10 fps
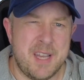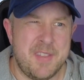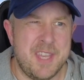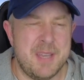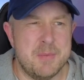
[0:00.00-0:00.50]
I
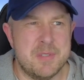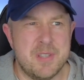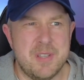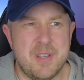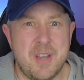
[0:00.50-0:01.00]
think it
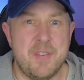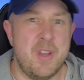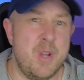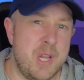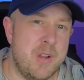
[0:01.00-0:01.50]
was
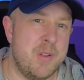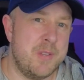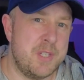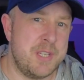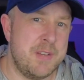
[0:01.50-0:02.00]
either earlier
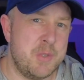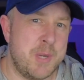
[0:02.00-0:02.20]
on this year in